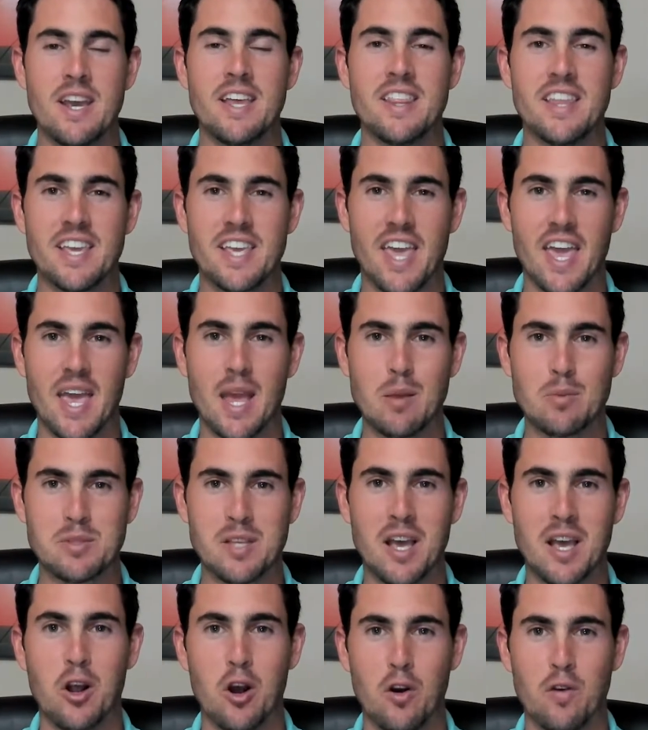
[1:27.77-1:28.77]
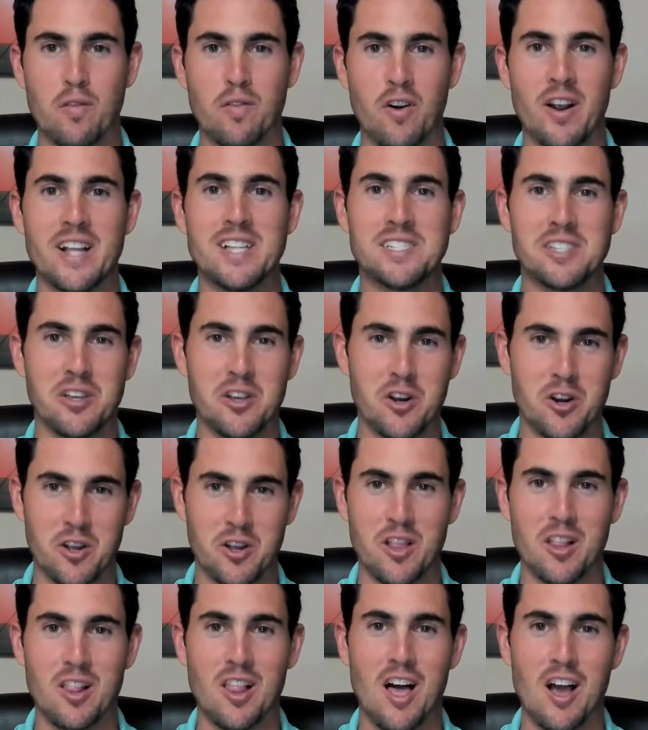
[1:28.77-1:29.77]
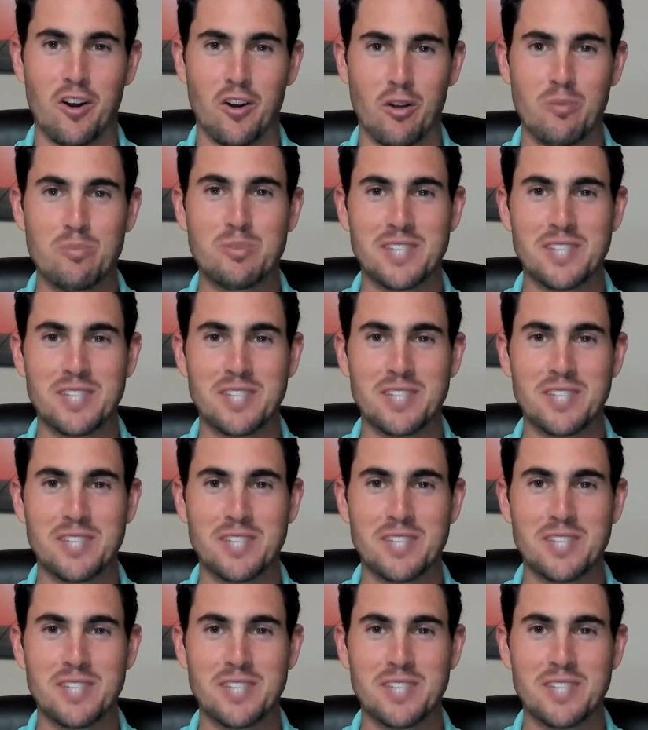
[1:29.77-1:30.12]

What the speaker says: the game's not over until you're in the locker room